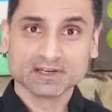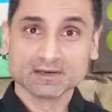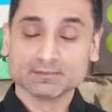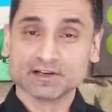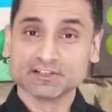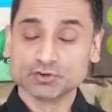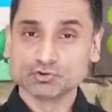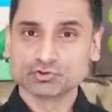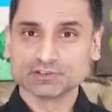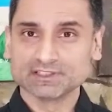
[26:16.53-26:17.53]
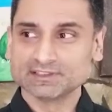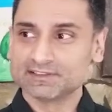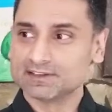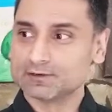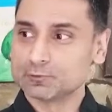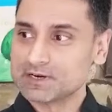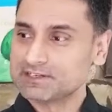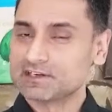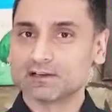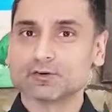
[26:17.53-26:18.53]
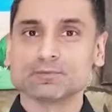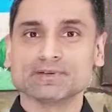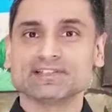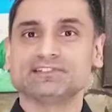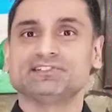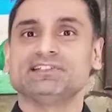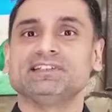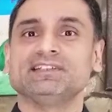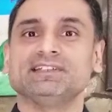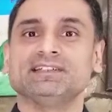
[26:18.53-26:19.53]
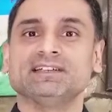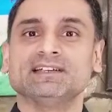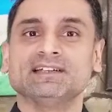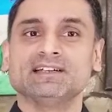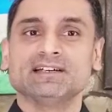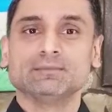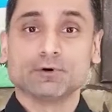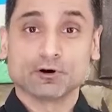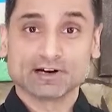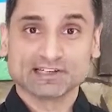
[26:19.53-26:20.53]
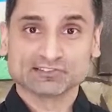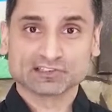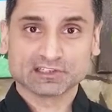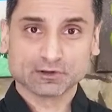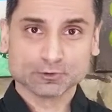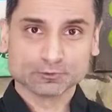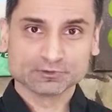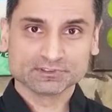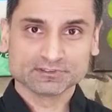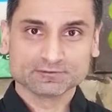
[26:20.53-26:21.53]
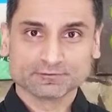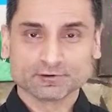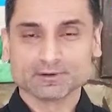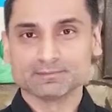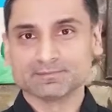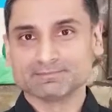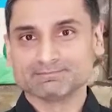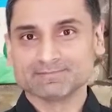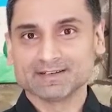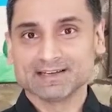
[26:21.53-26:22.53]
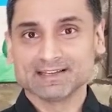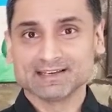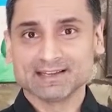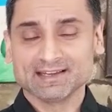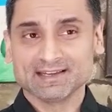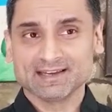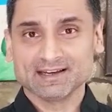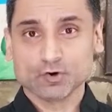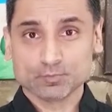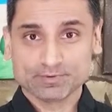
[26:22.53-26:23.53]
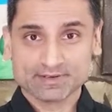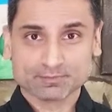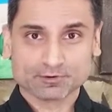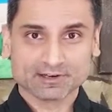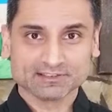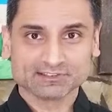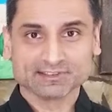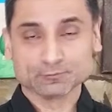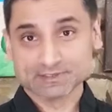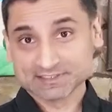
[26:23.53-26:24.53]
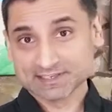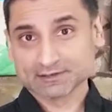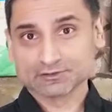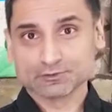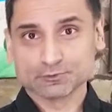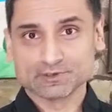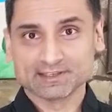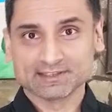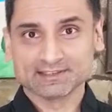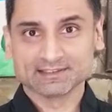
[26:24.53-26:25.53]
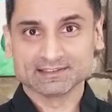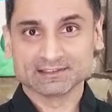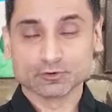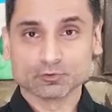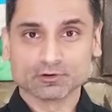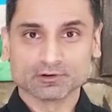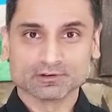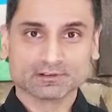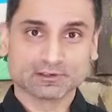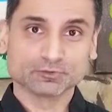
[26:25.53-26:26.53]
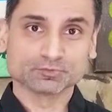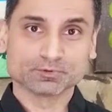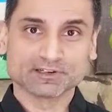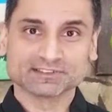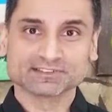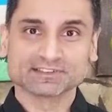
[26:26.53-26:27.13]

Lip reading: but usually the red color means the bar has closed from an opening price. It went down to a lower close price.